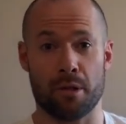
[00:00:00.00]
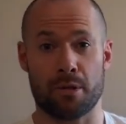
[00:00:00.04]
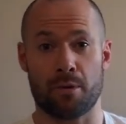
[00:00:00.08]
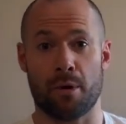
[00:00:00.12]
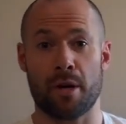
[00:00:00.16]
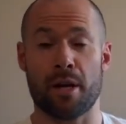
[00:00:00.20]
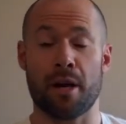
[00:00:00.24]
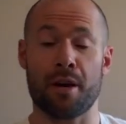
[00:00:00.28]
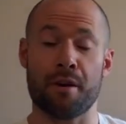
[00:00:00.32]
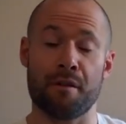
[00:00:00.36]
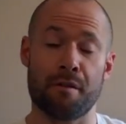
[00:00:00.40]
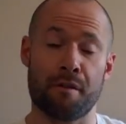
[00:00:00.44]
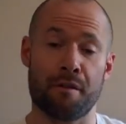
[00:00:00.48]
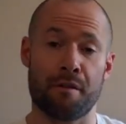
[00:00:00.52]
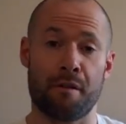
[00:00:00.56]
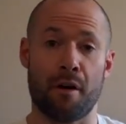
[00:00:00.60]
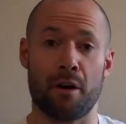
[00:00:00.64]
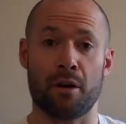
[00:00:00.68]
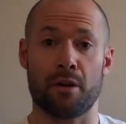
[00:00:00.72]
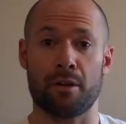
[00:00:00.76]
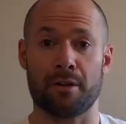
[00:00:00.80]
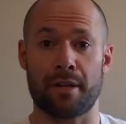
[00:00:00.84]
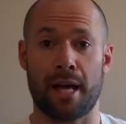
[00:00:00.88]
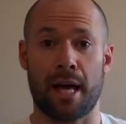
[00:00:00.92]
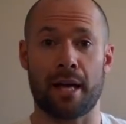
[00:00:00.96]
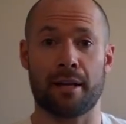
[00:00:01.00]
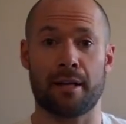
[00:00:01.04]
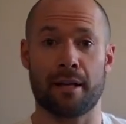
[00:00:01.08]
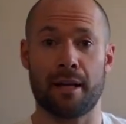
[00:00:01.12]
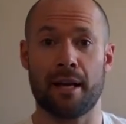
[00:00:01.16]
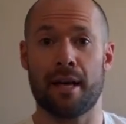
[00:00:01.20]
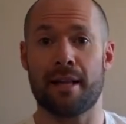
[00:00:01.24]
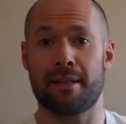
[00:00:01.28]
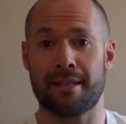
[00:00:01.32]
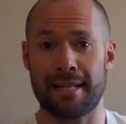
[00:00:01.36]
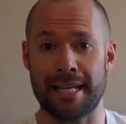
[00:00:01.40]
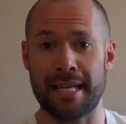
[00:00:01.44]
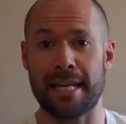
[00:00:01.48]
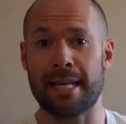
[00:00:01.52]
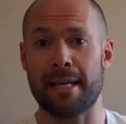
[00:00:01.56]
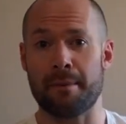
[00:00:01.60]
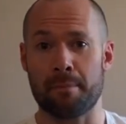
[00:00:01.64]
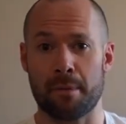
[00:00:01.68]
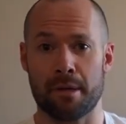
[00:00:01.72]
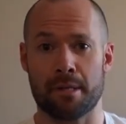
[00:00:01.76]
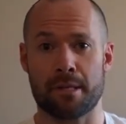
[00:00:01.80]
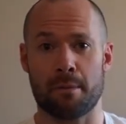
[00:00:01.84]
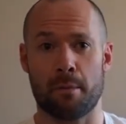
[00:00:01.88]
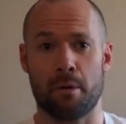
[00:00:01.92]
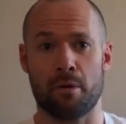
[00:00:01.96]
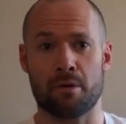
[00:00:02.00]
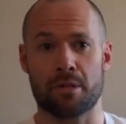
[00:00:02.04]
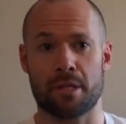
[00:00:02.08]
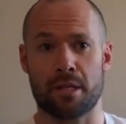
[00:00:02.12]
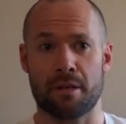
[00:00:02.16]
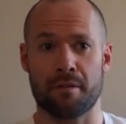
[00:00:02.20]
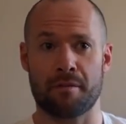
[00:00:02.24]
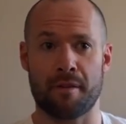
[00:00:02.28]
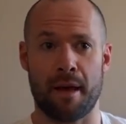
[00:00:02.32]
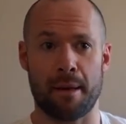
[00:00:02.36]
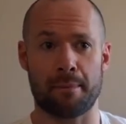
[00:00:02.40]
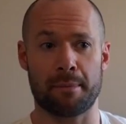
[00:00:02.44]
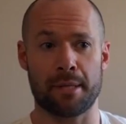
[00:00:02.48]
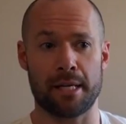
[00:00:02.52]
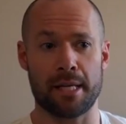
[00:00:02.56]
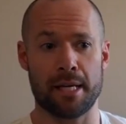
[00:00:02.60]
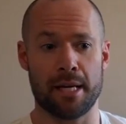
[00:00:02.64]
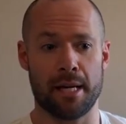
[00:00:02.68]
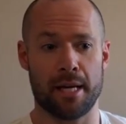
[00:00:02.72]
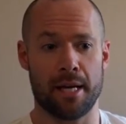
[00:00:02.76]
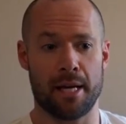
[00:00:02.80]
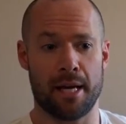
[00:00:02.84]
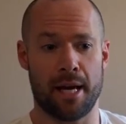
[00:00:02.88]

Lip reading: So I kind of followed that team, I suppose, in the family.